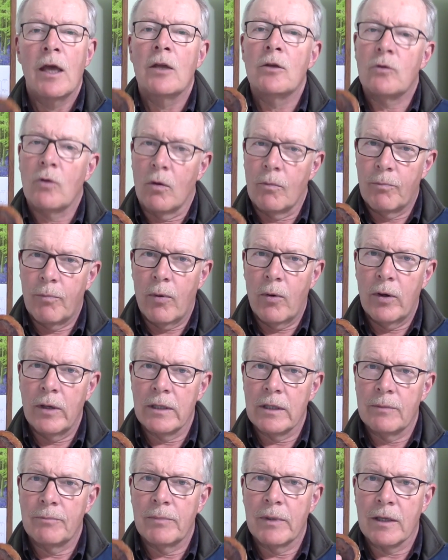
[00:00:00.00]
Don't boil
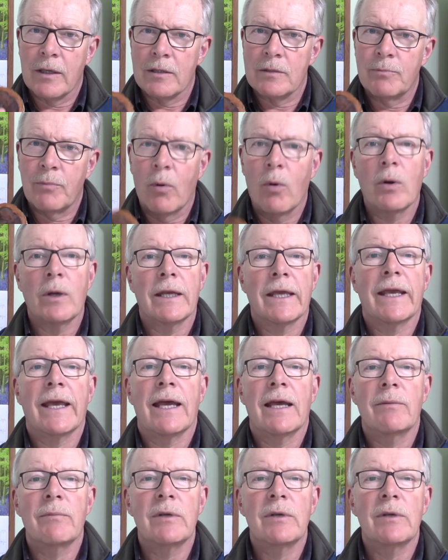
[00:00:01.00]
it because boiling can